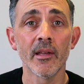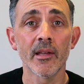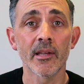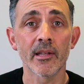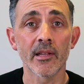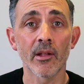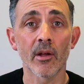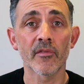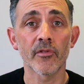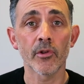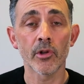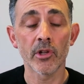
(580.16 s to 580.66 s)

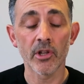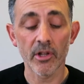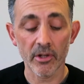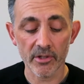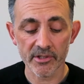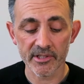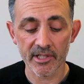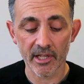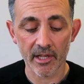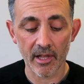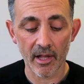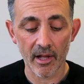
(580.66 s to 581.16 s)
You know, if you
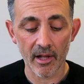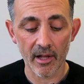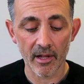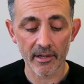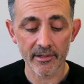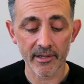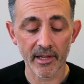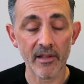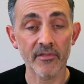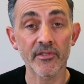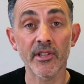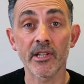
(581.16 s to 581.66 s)
lose a
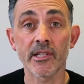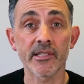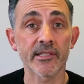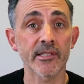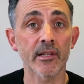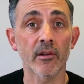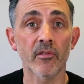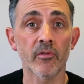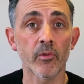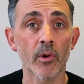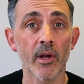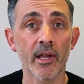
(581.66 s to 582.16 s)
card, even in a
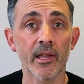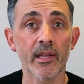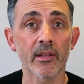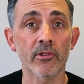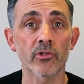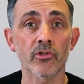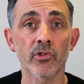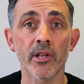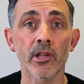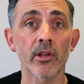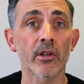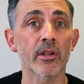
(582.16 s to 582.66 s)
self-working
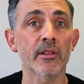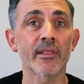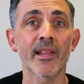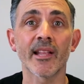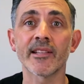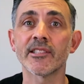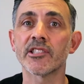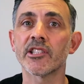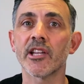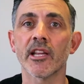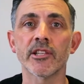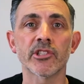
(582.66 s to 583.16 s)
trick, you can
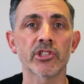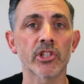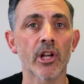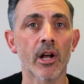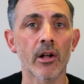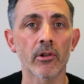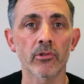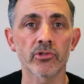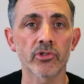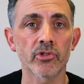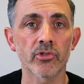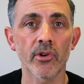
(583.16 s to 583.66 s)
then change the
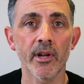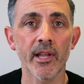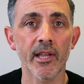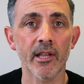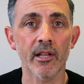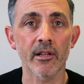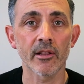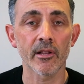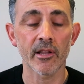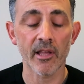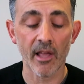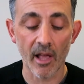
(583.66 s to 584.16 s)
whole
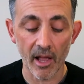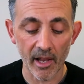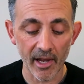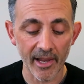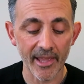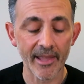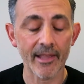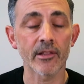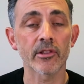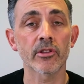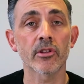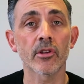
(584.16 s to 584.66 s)
trick and cull
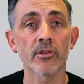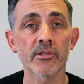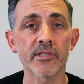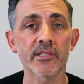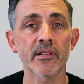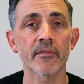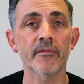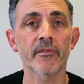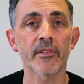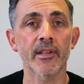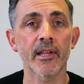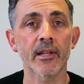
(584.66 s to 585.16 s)
it and do
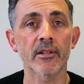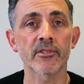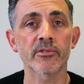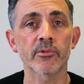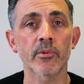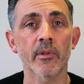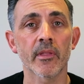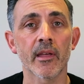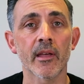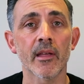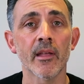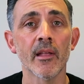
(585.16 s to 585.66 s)
something else
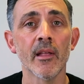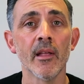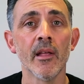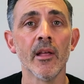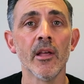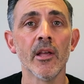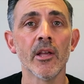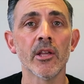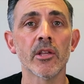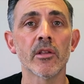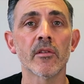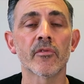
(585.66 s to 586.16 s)
with it.
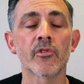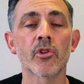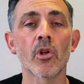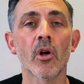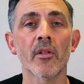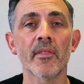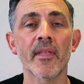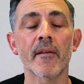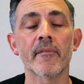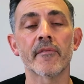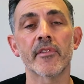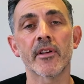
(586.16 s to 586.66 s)
You've
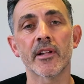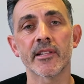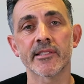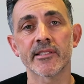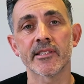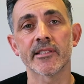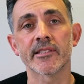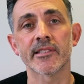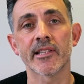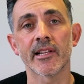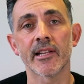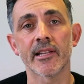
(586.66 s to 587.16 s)
got that
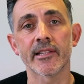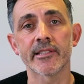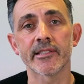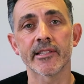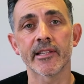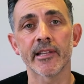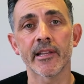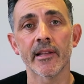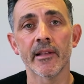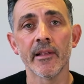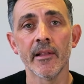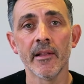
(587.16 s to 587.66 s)

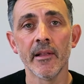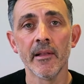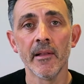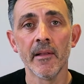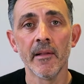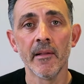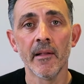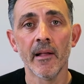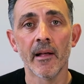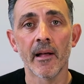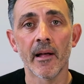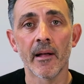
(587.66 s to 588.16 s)
versatility.
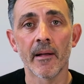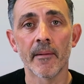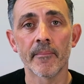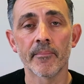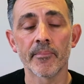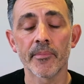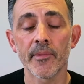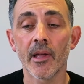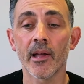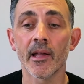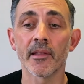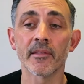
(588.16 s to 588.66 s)

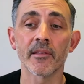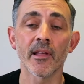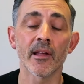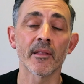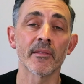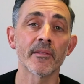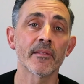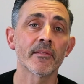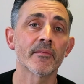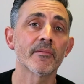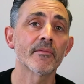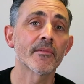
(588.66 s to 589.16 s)
Um, and,
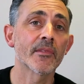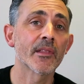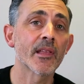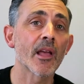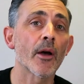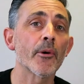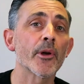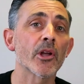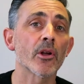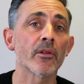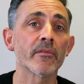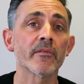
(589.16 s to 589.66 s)
and
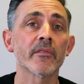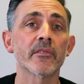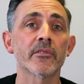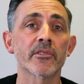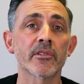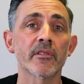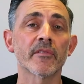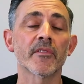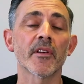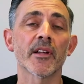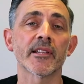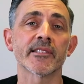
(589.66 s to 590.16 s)
going on
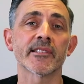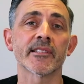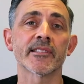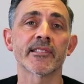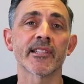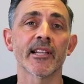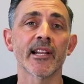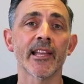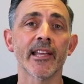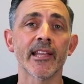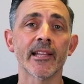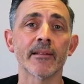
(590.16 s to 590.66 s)
to
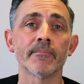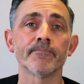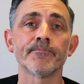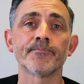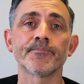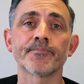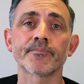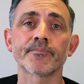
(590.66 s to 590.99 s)
versatility,